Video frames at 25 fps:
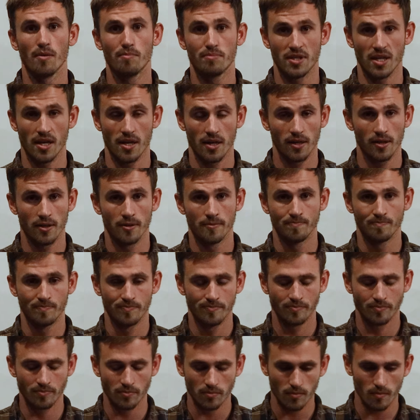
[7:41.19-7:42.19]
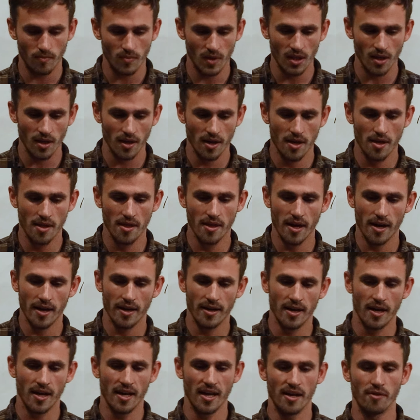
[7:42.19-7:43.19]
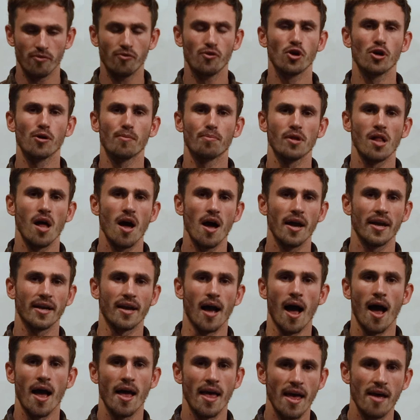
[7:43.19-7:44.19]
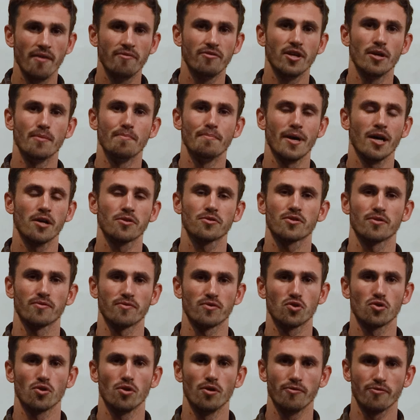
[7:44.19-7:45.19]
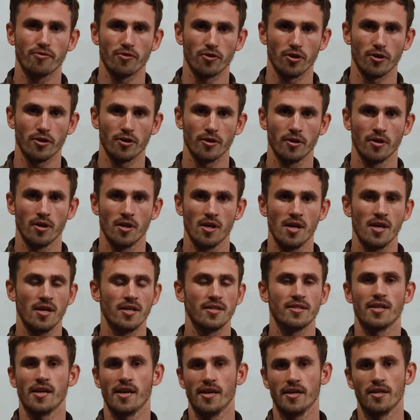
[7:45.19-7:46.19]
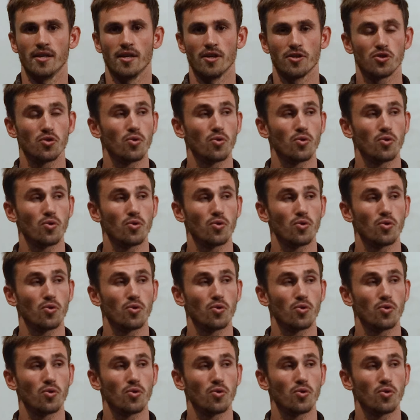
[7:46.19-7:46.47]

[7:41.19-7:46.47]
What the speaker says: uptake, that if you're applying heavy amounts of sulfur, say a